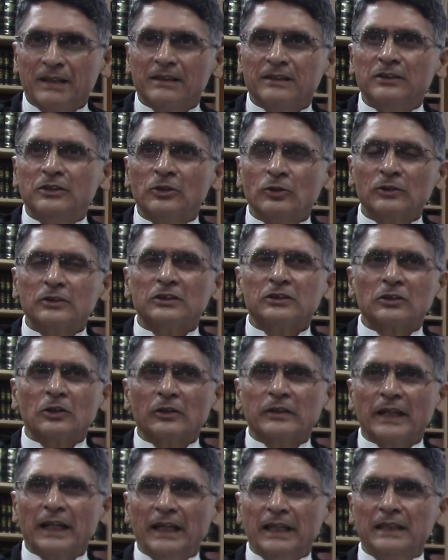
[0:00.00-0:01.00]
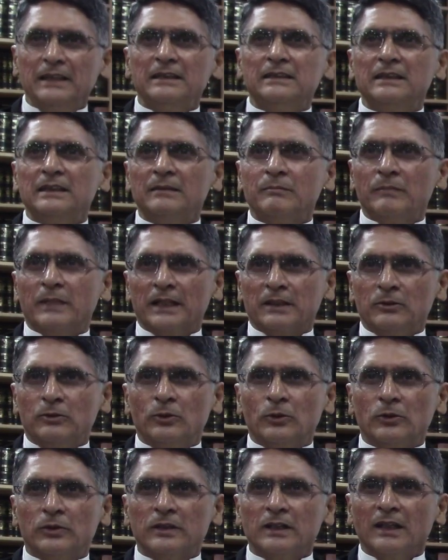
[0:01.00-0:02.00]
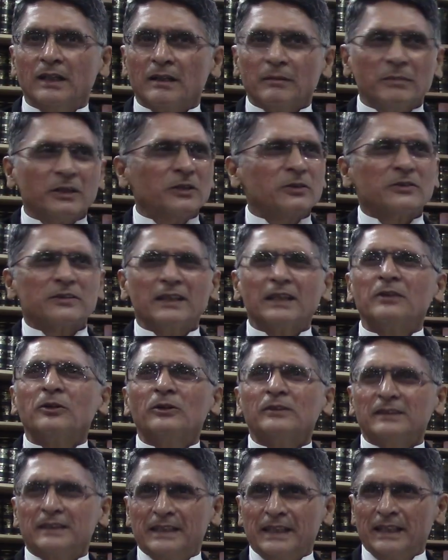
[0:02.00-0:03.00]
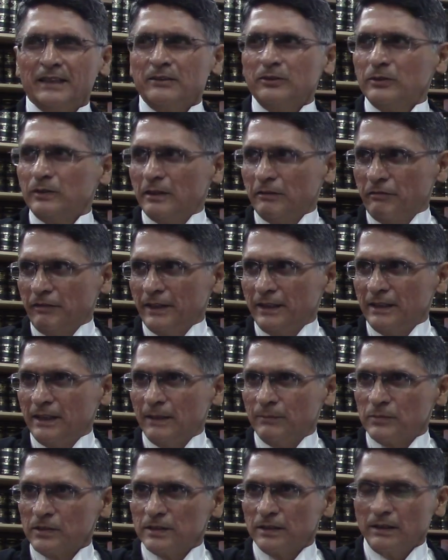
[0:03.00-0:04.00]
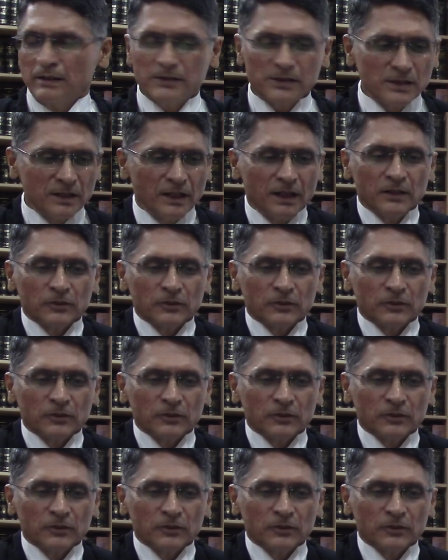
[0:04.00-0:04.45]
don't talk anything but good, because they're not there to defend themselves.